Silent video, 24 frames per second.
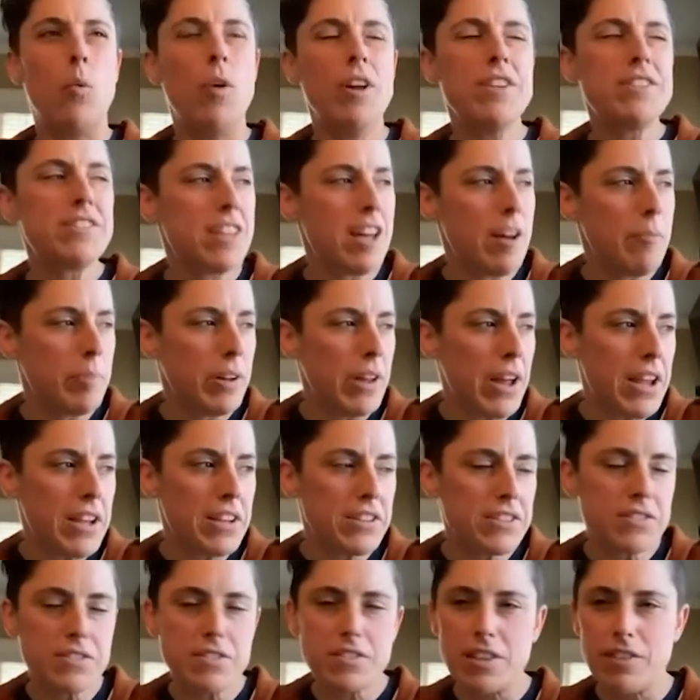what's that
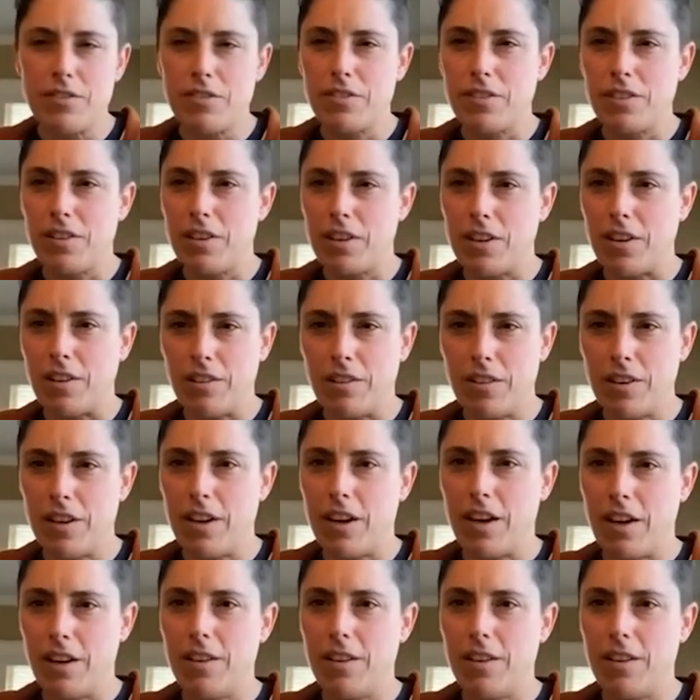place? Even, you know, yeah.